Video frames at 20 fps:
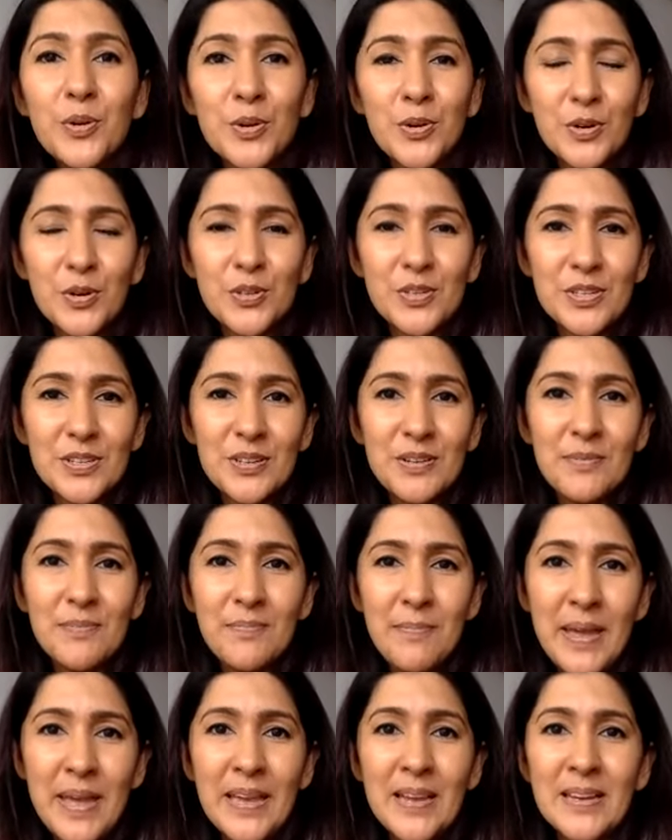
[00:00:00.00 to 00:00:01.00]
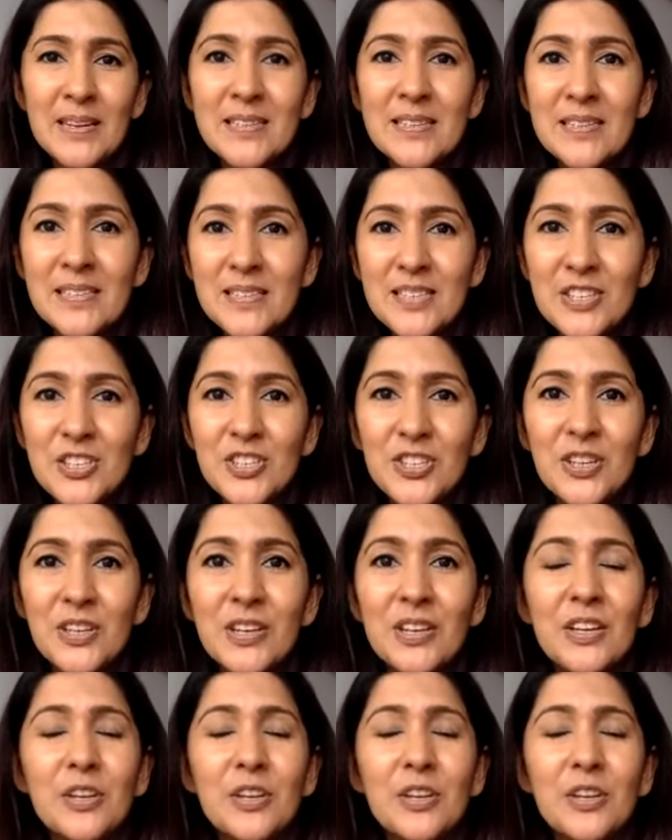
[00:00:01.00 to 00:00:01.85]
could make a decision?